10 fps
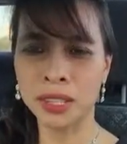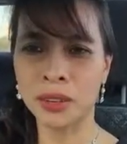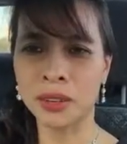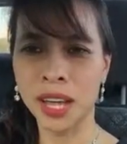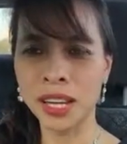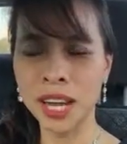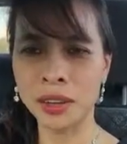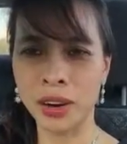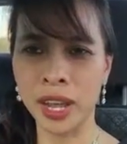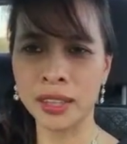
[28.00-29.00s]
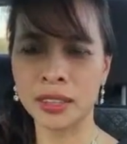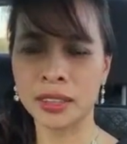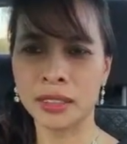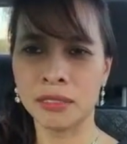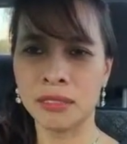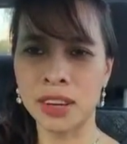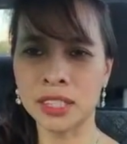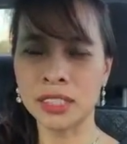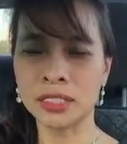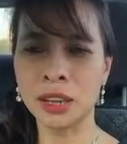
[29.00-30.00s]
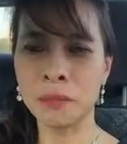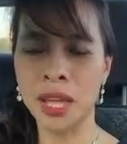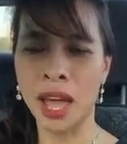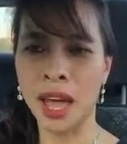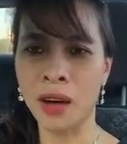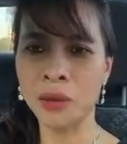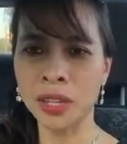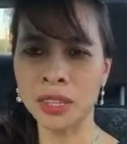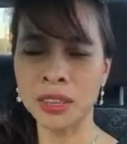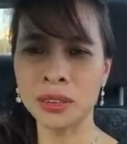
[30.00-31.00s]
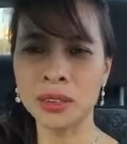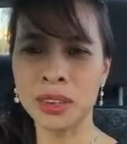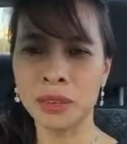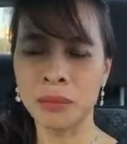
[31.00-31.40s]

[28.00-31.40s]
you." Ain't that great? Versus it be hell with you,